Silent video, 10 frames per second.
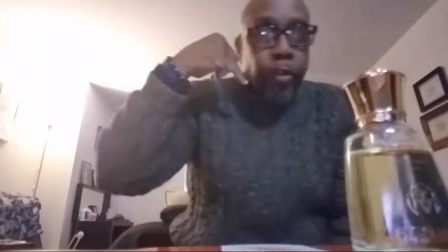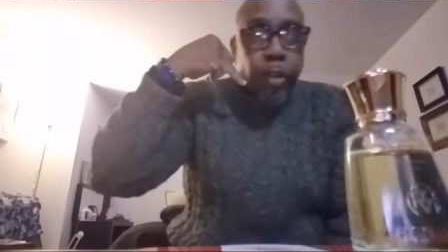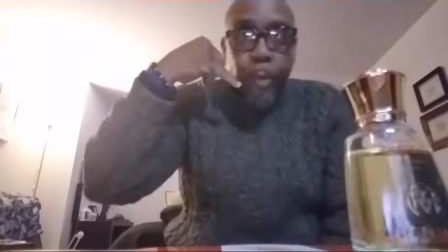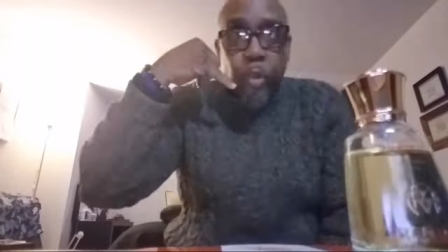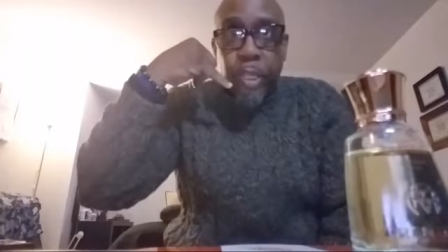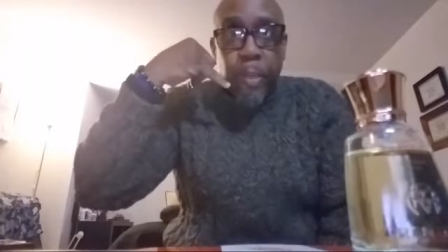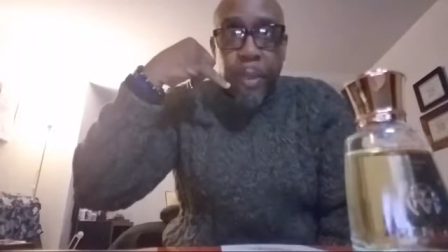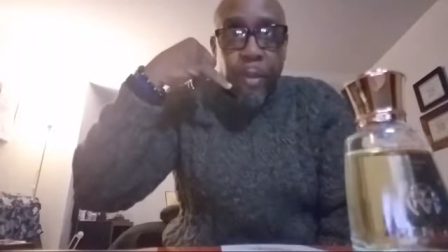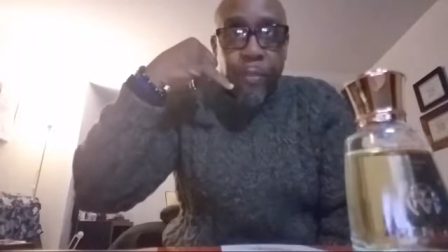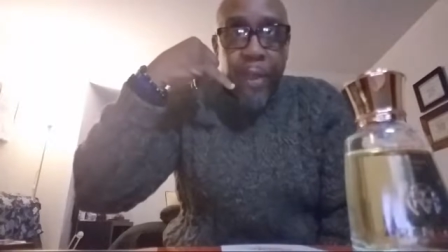You tell me you need to give me
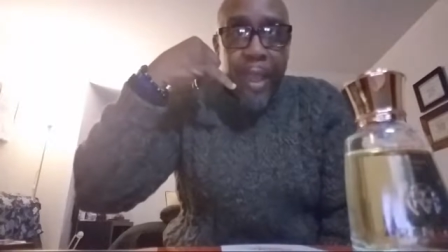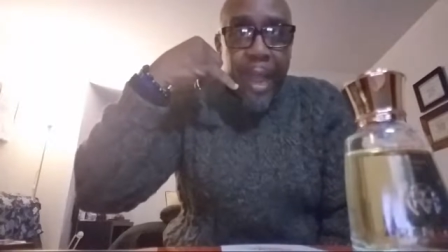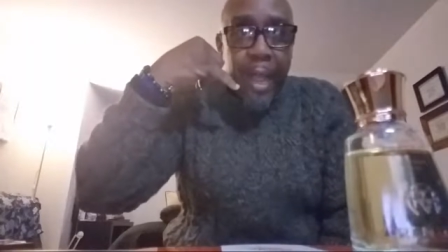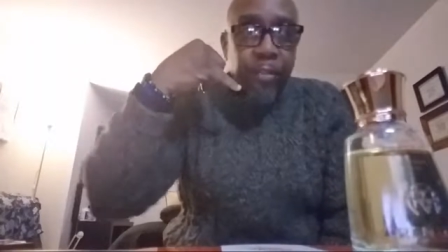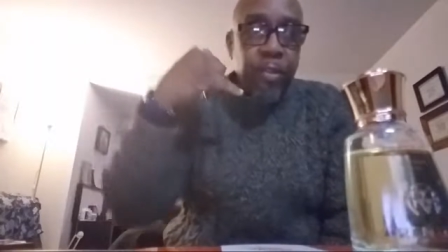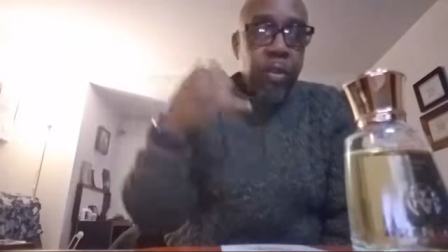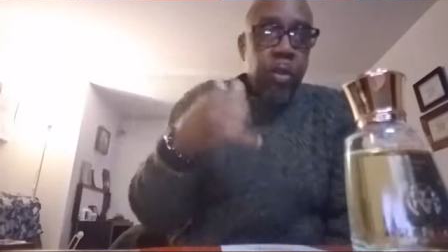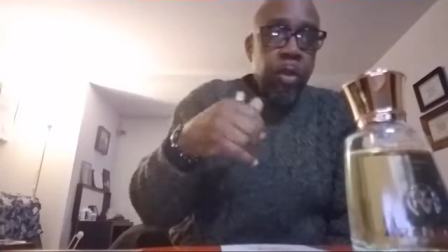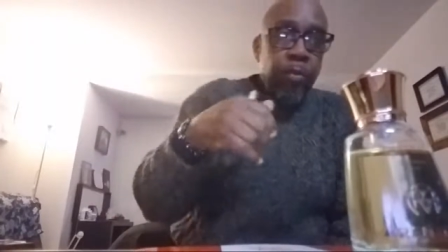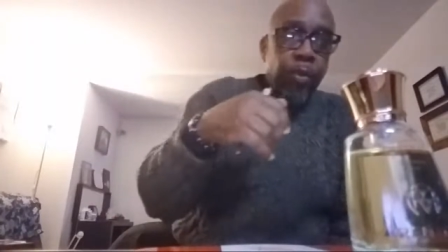another five dollars.
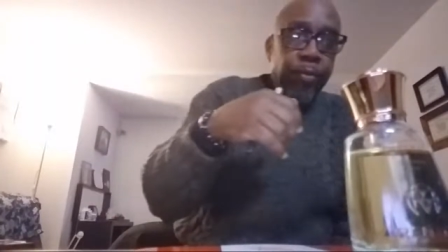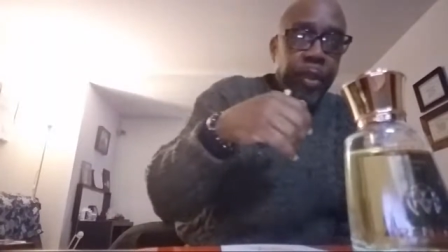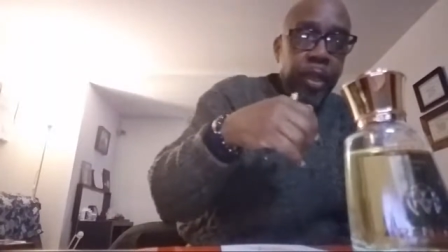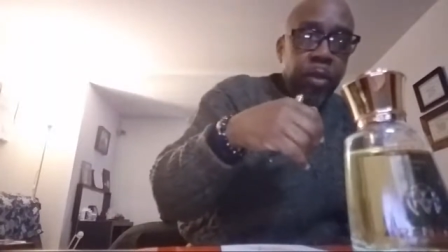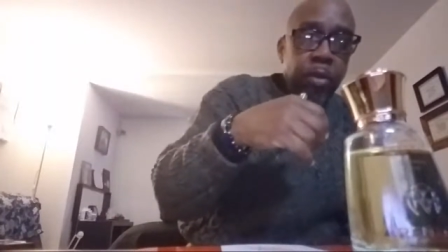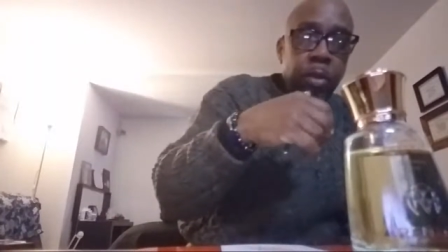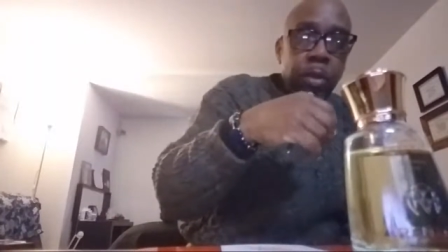You know what I'm saying?